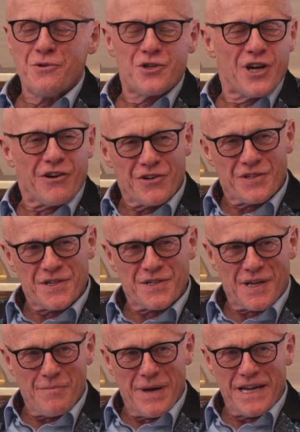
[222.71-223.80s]
2
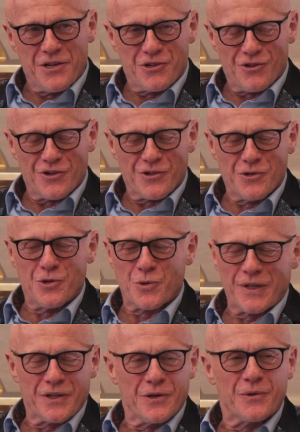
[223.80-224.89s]
charities that I major on,
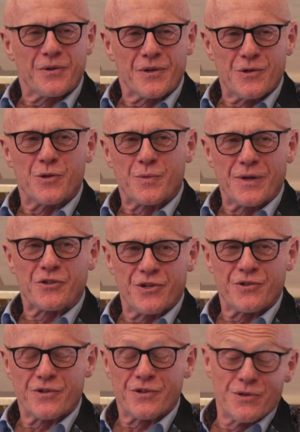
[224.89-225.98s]
Caudwell Youth and Caudwell
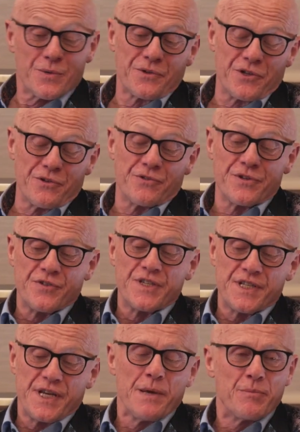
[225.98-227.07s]
Children. Caudwell Children is
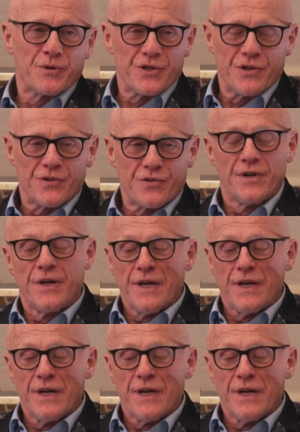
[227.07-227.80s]
for disabled children.